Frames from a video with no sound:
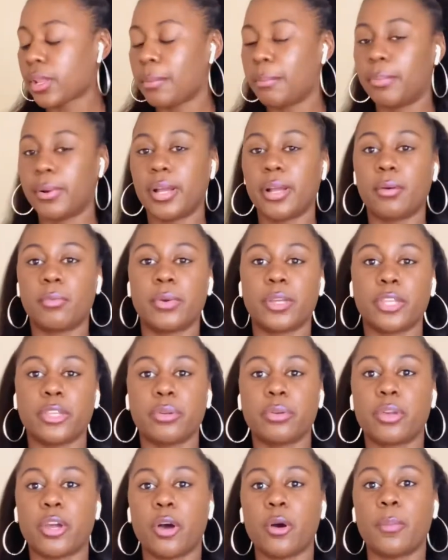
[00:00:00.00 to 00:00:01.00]
But when you
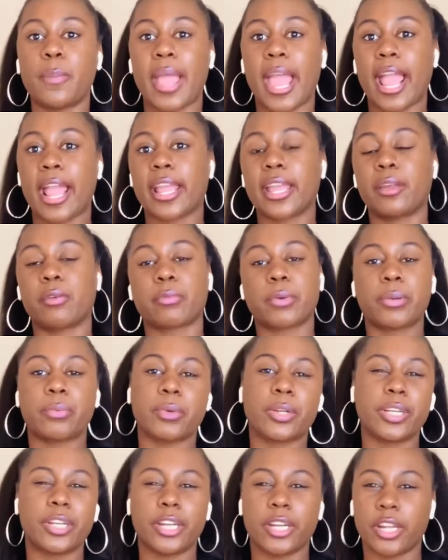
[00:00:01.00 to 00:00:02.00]
go back and
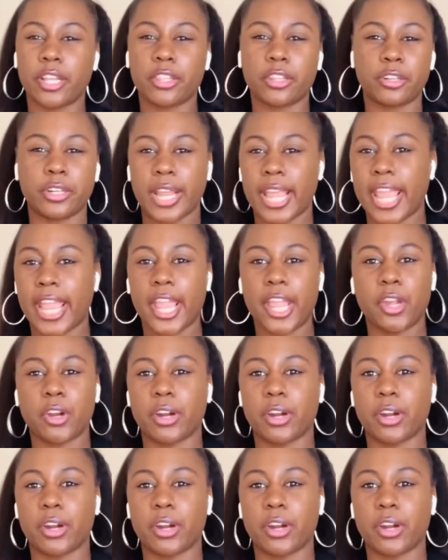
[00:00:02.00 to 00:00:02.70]
reread another day,